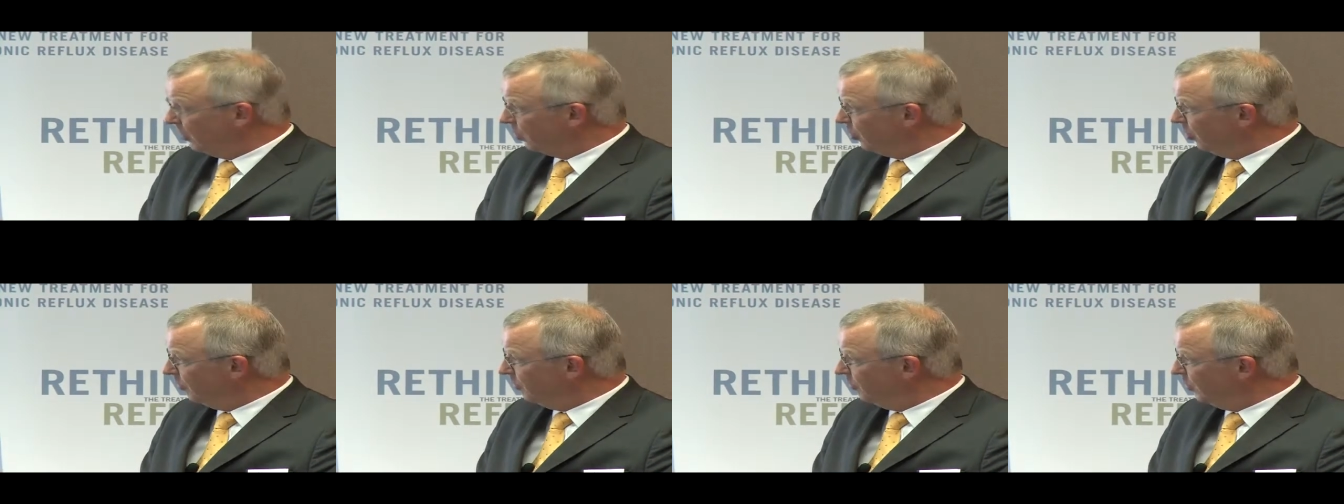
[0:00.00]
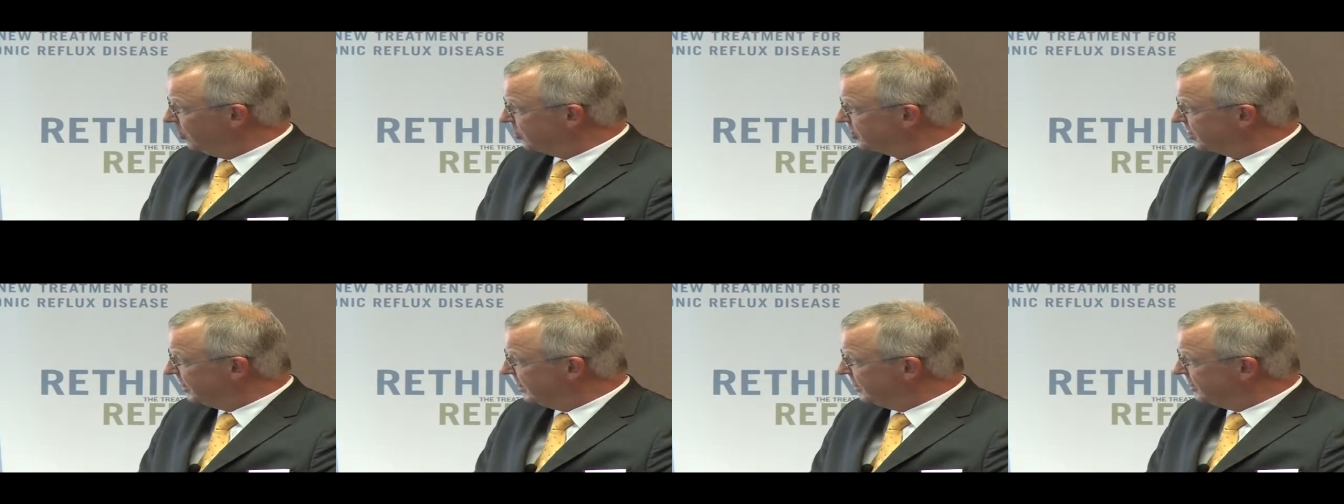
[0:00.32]

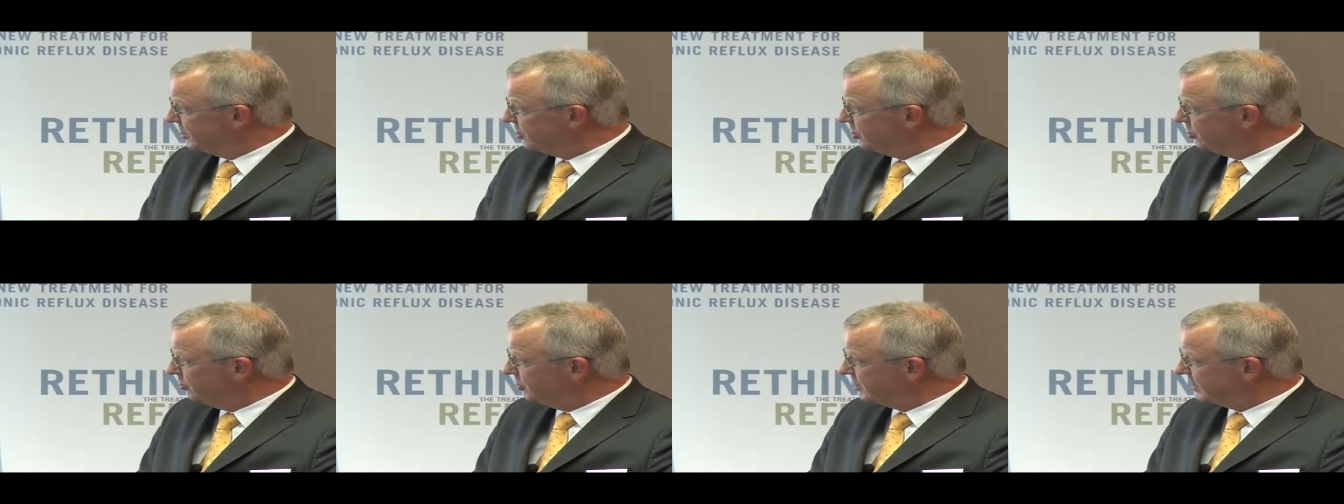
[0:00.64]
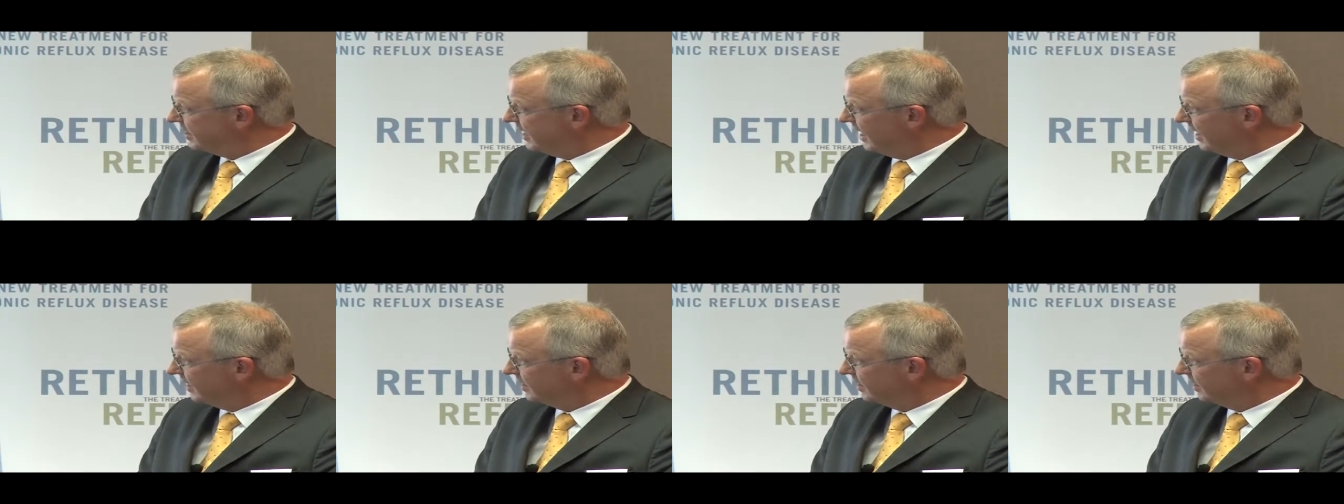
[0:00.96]
commercial
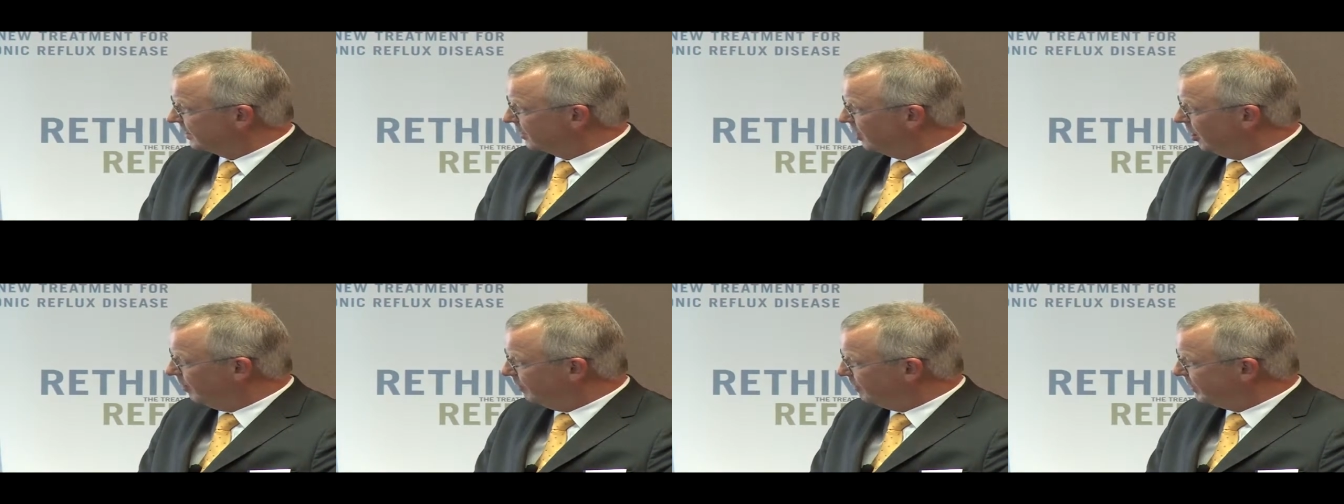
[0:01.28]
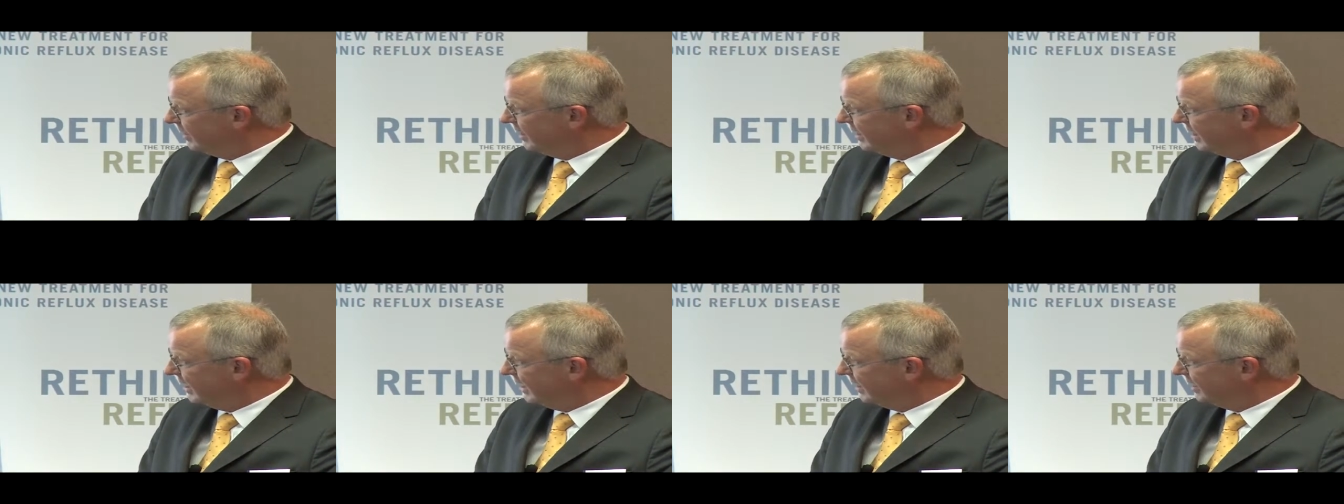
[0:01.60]
issues that the
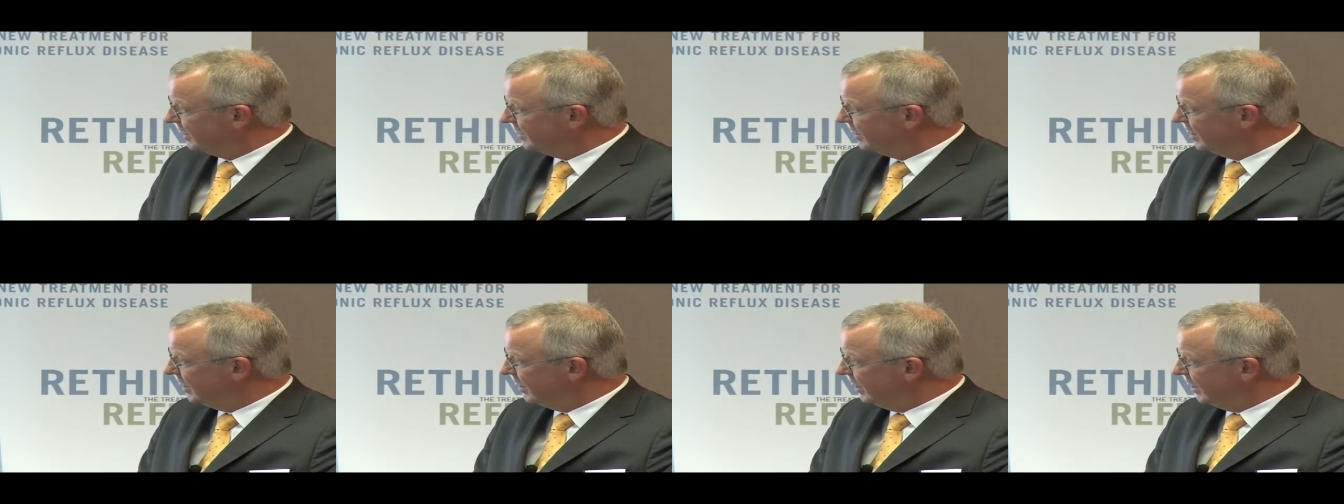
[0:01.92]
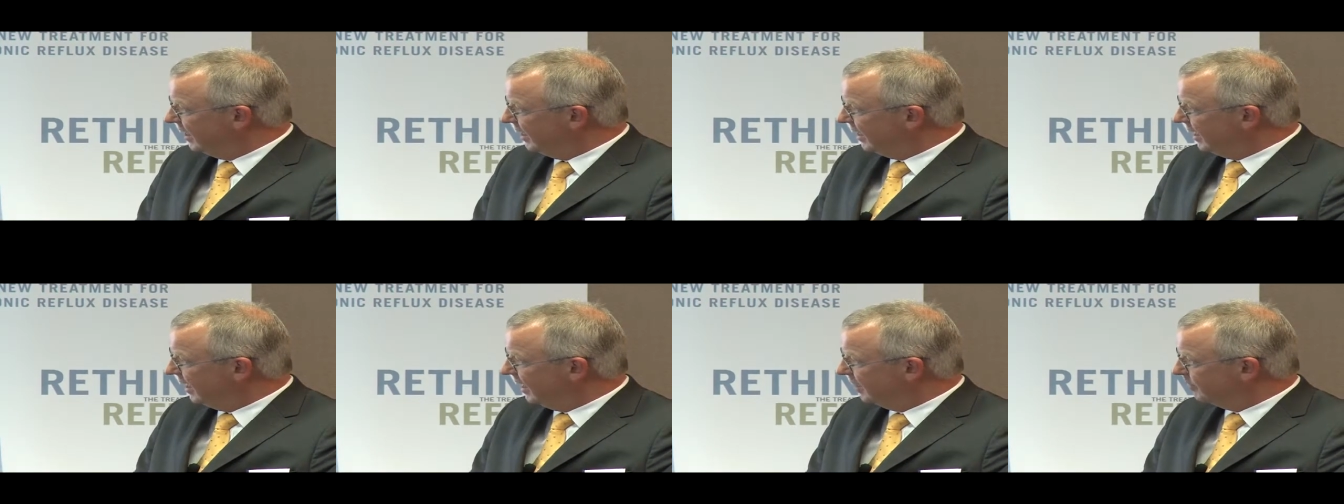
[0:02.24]
company had,
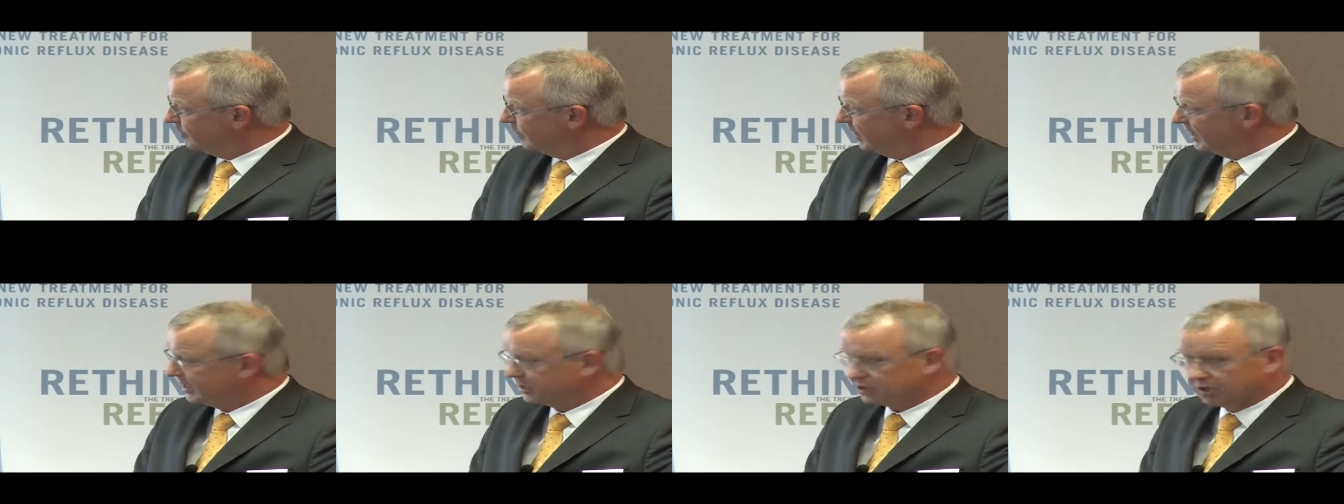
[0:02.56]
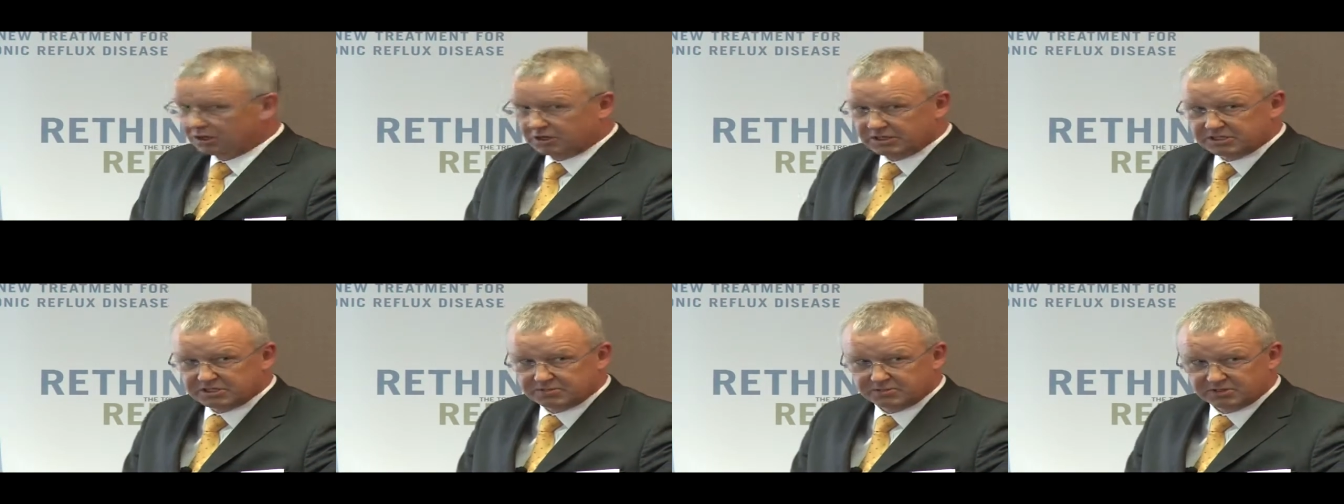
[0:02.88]
and Brent
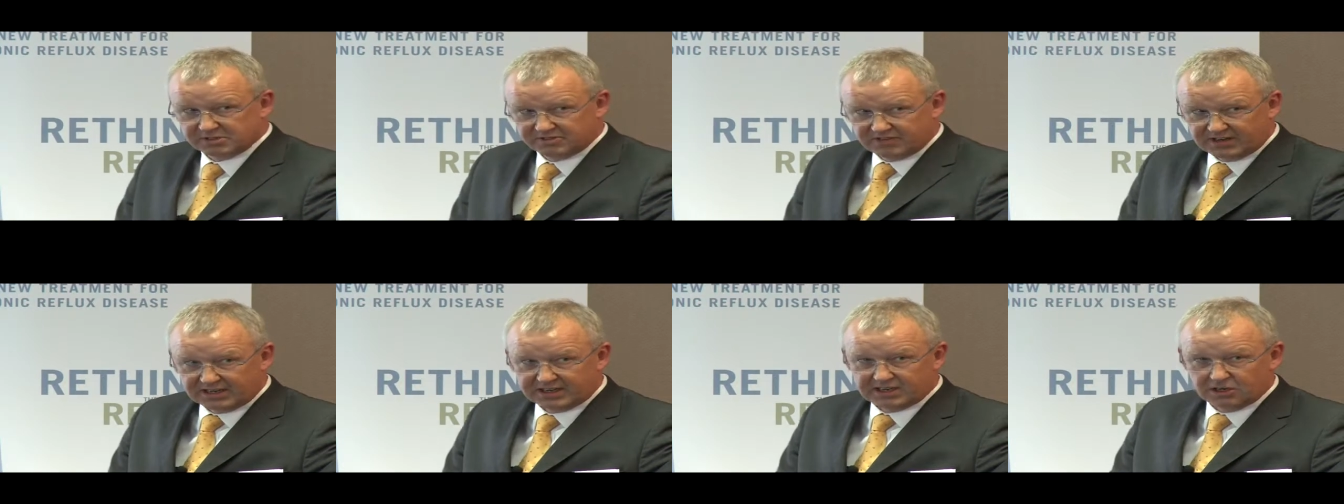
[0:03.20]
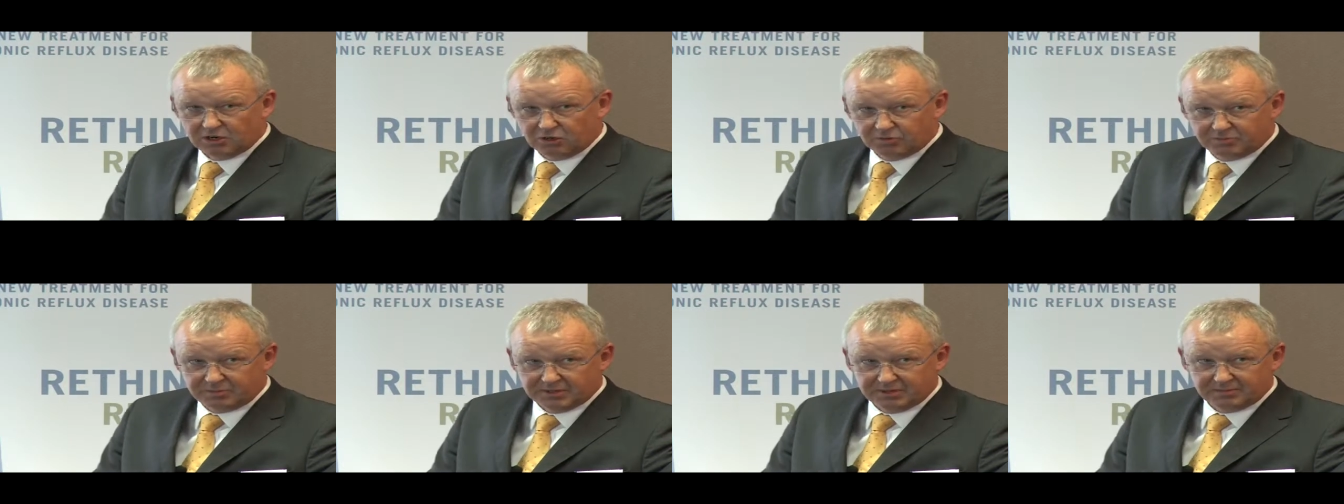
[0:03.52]
Collins was very
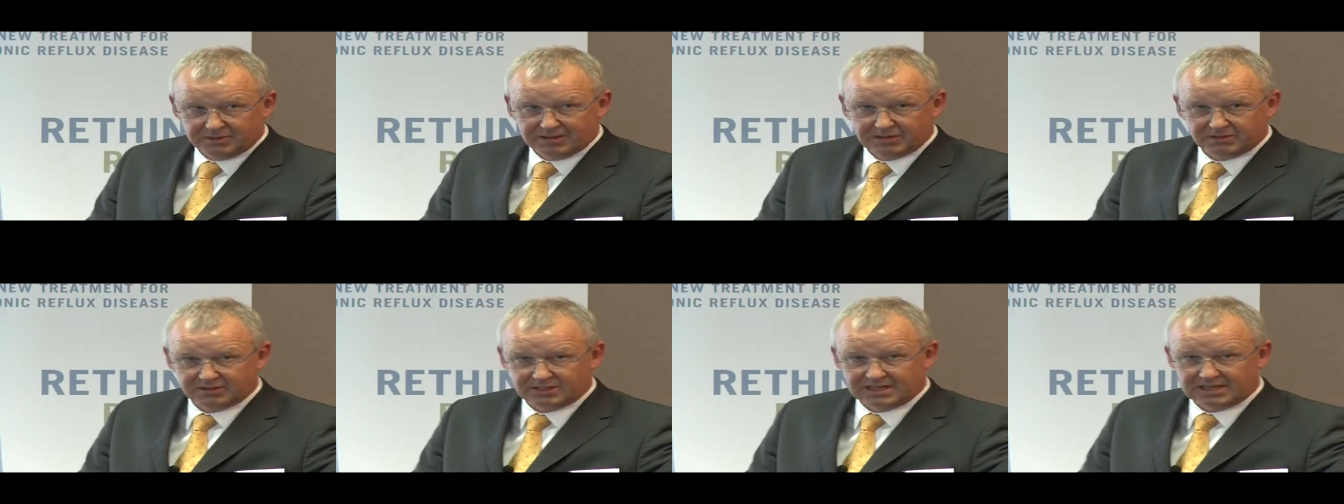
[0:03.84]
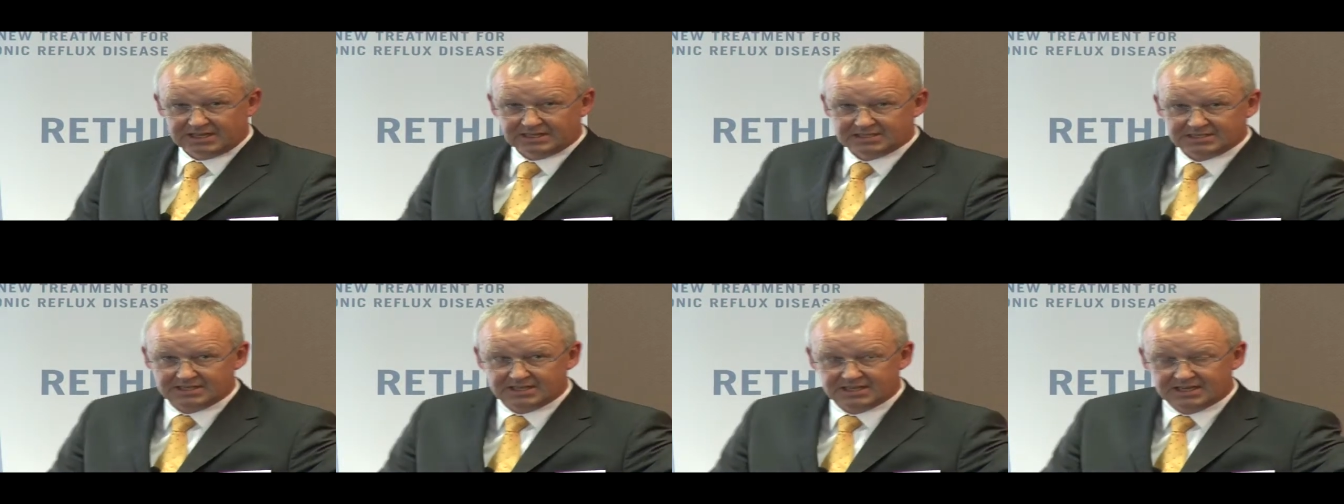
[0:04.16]
open about
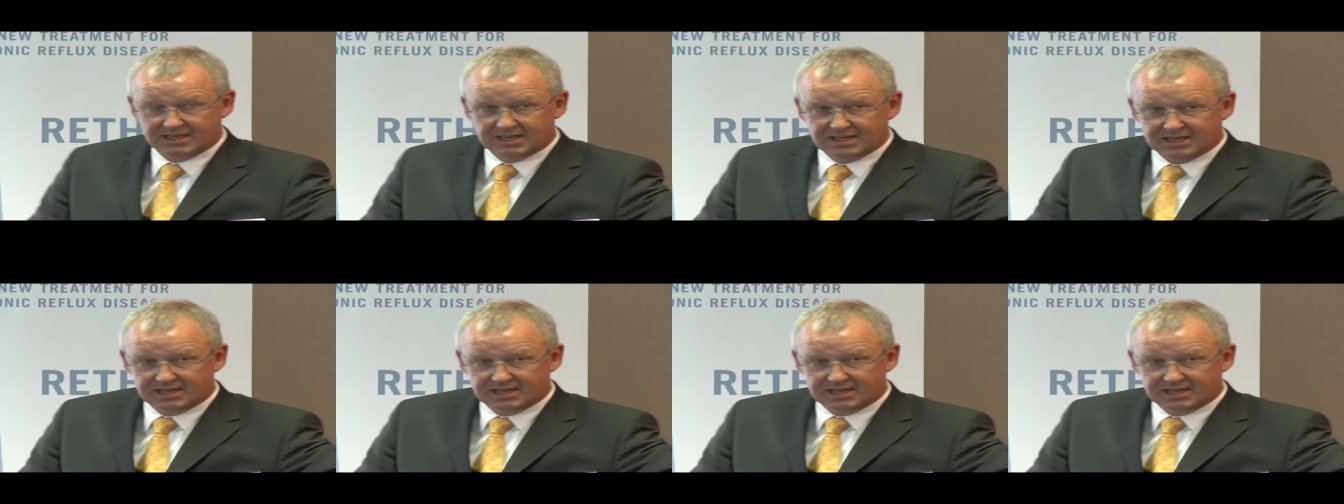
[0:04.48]
that.